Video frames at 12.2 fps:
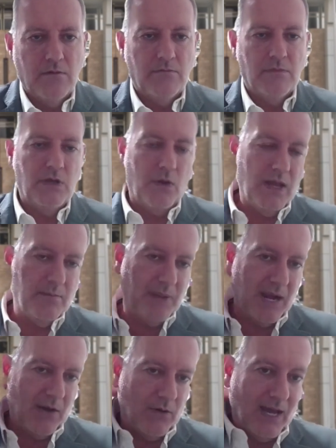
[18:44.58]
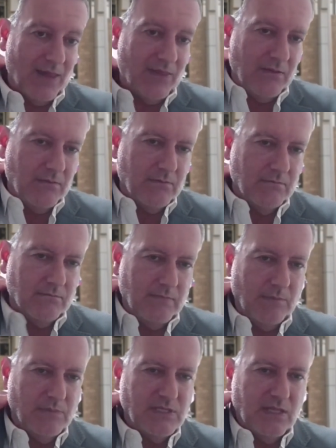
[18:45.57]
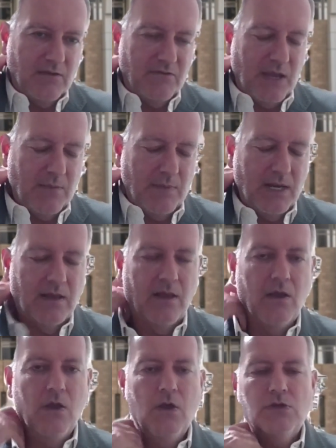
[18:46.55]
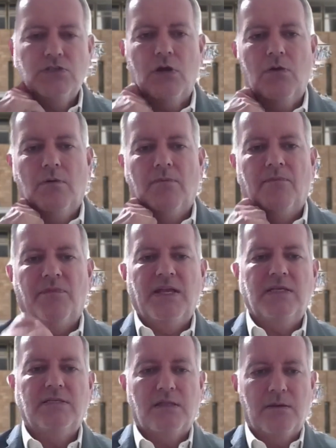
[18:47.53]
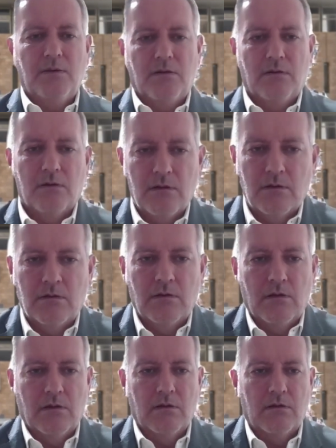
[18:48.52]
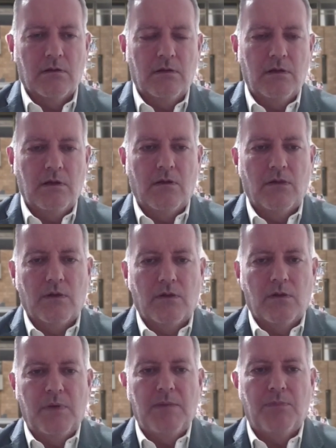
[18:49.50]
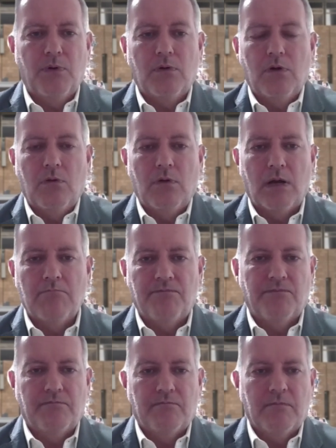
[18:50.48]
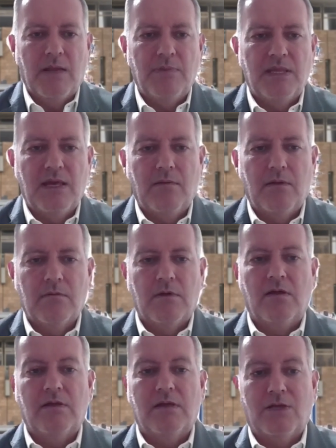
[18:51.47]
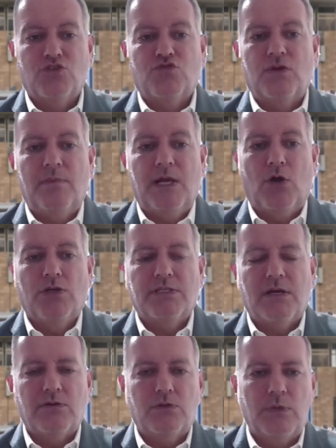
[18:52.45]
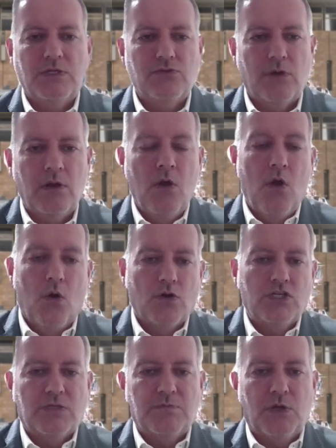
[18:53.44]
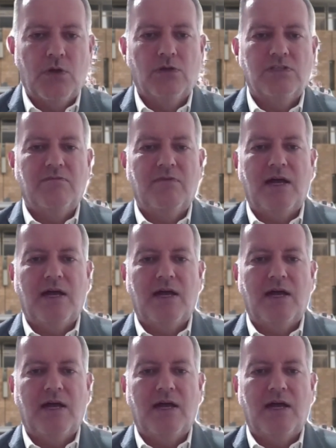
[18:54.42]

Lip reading: in peril, and the members of their family. So these are the people who maybe they're extremely hostile to Israel, or just because of